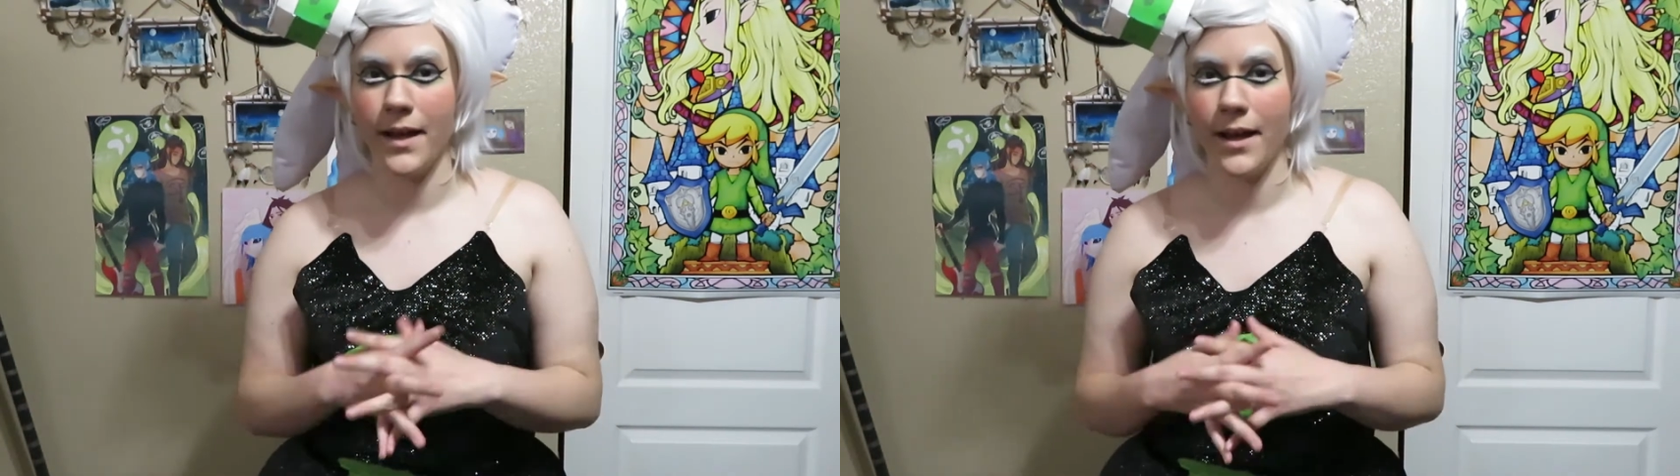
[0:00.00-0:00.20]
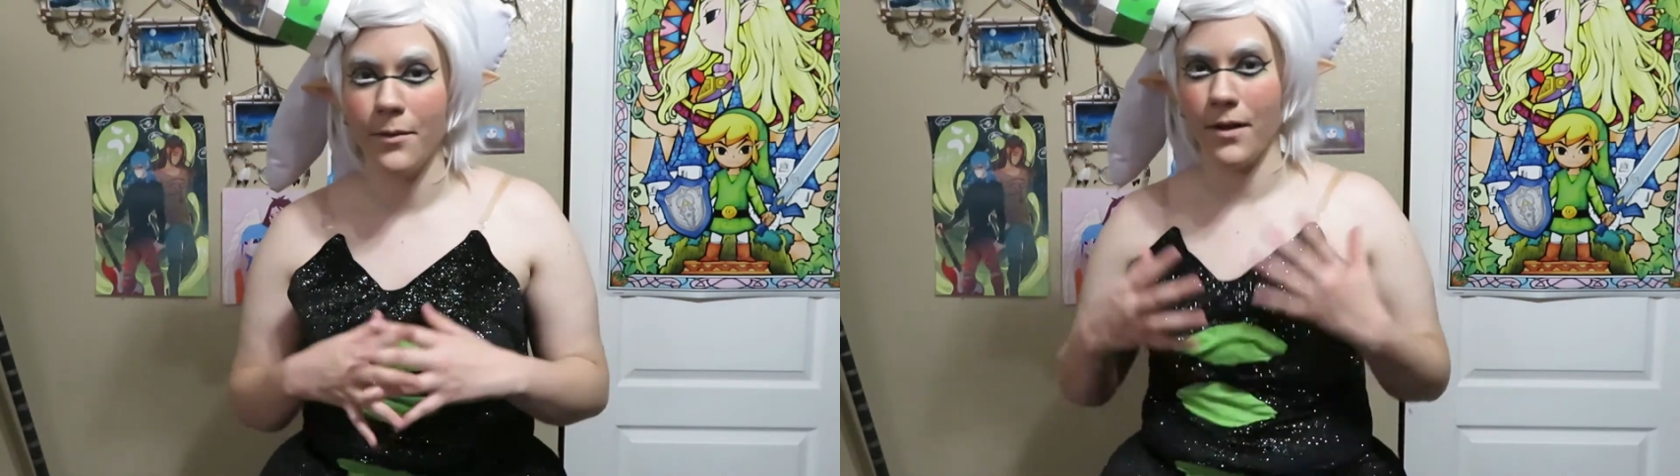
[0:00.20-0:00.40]

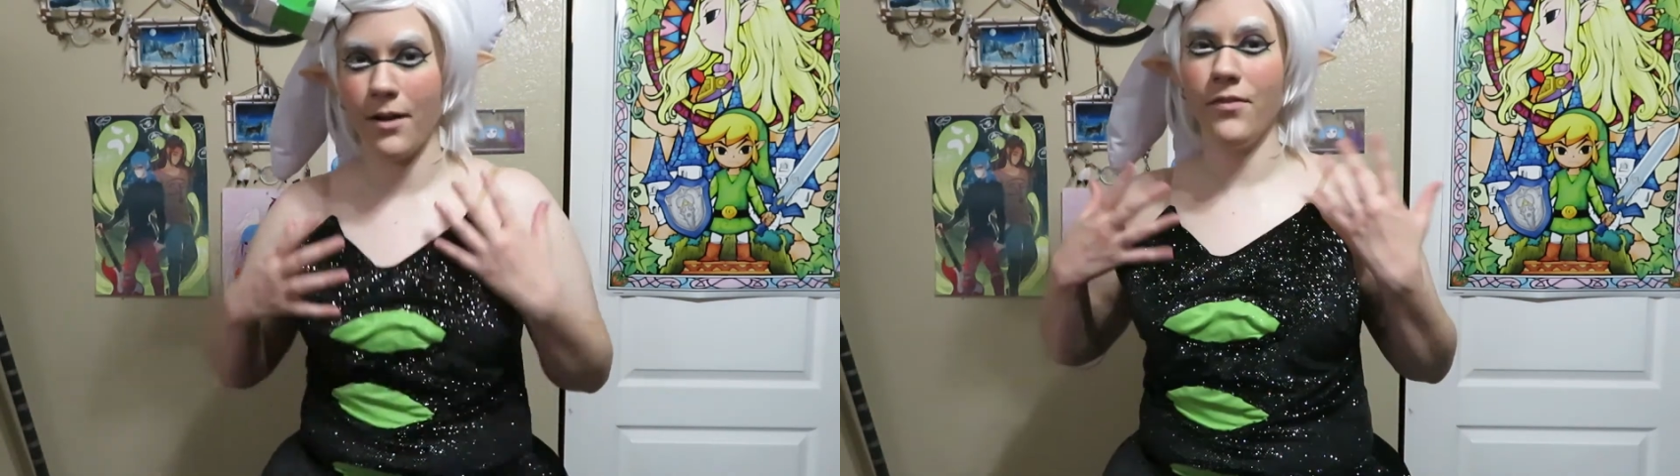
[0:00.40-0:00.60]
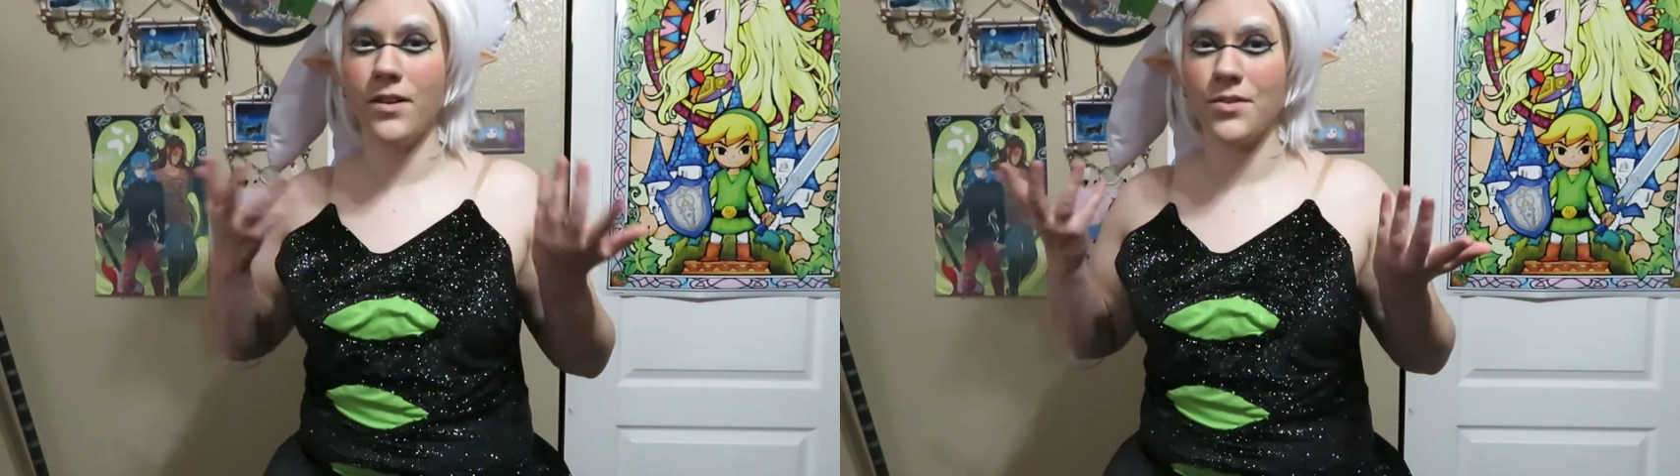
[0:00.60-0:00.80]
high where
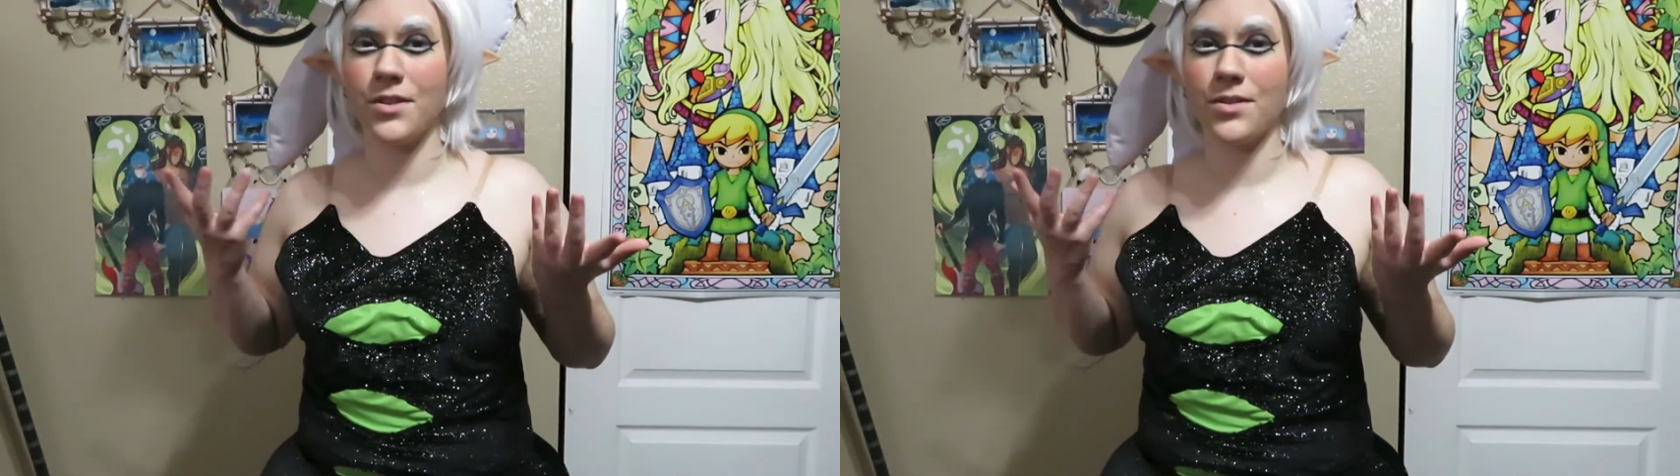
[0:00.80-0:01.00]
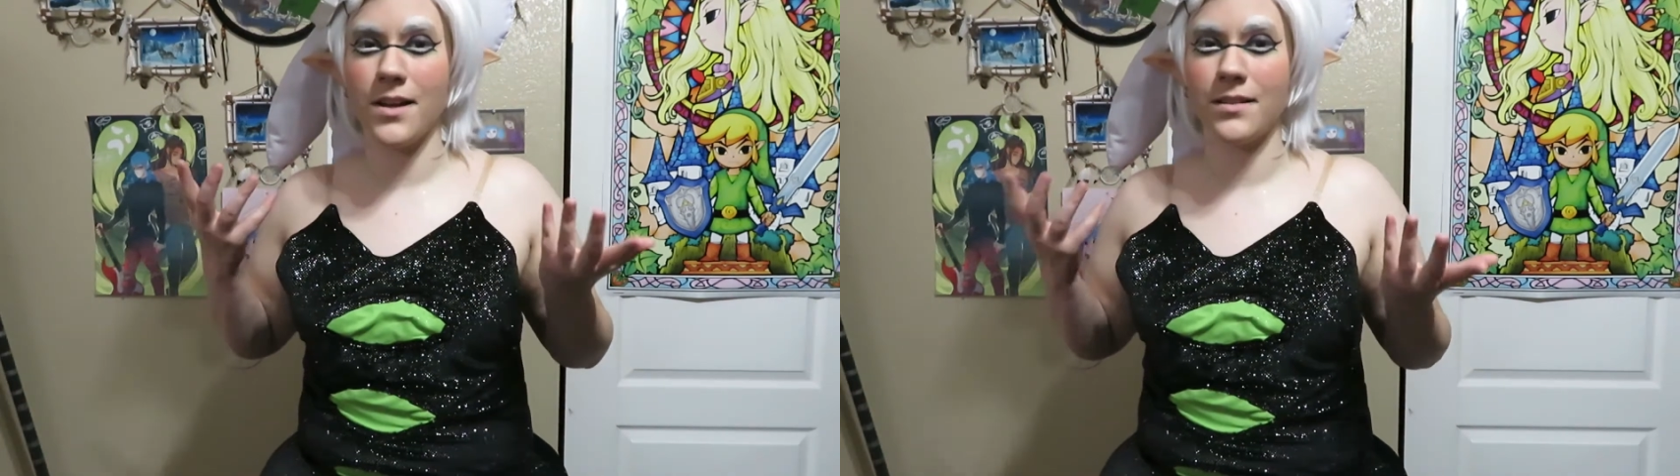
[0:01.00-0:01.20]
I finished
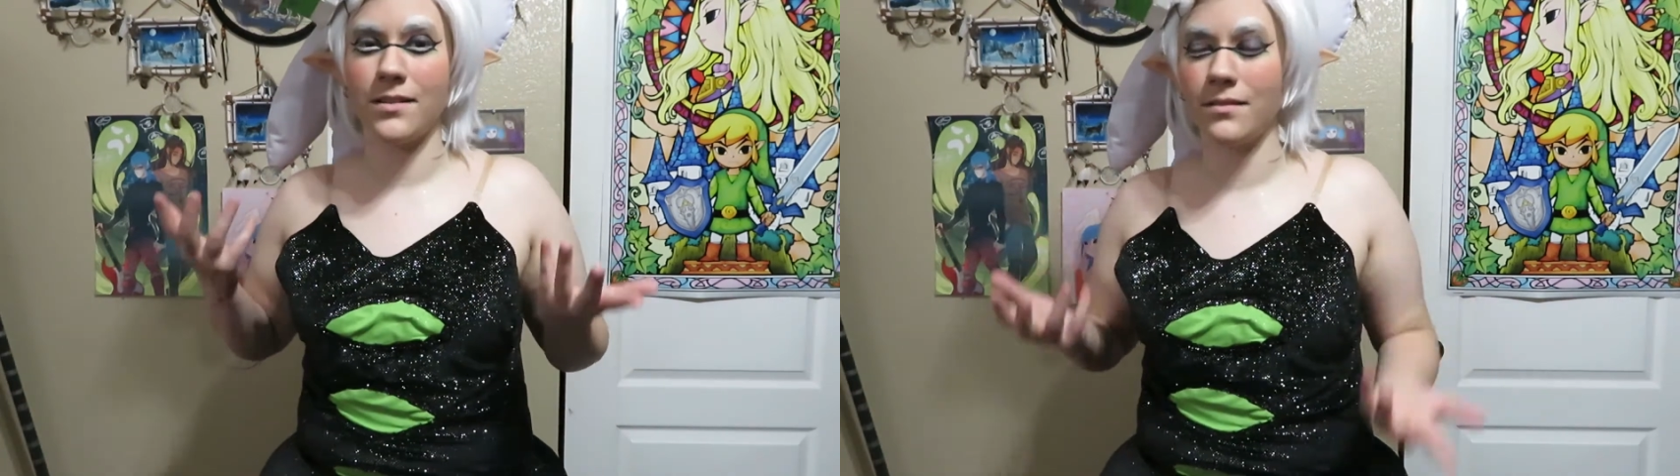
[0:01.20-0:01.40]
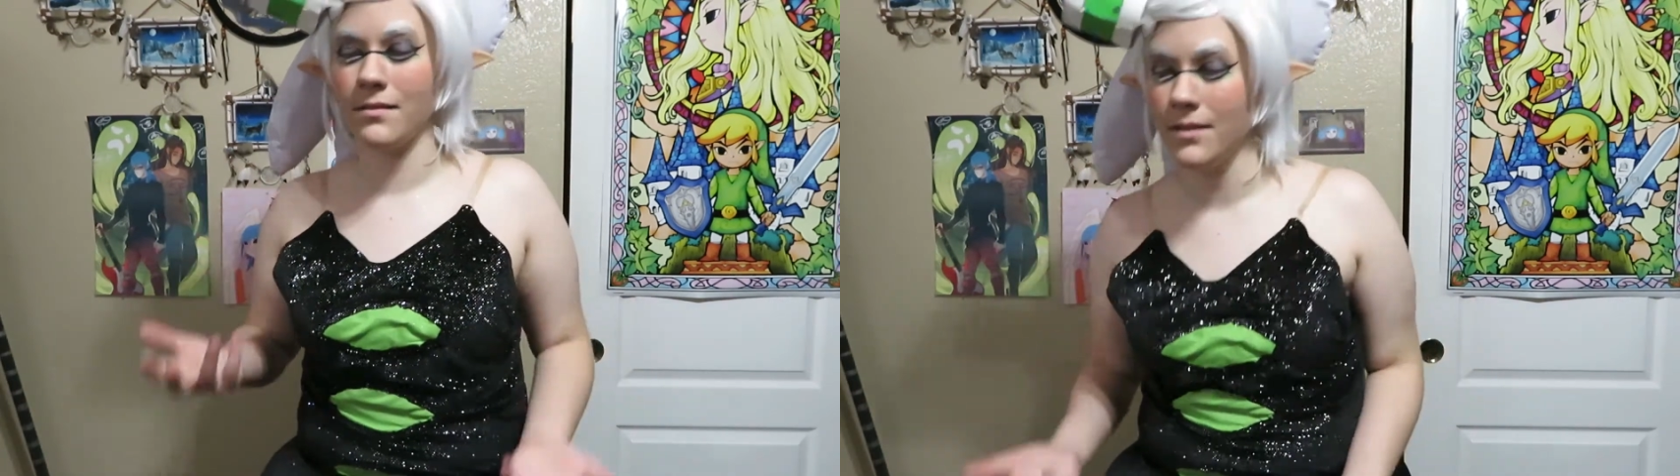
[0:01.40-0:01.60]
this
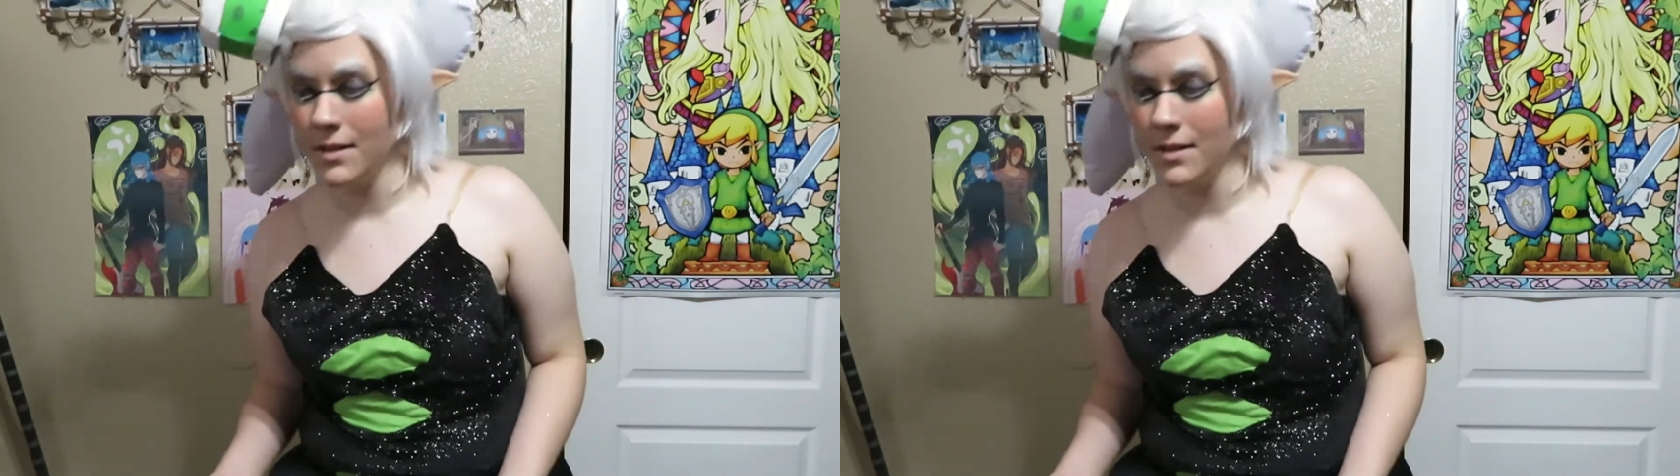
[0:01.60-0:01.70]
dress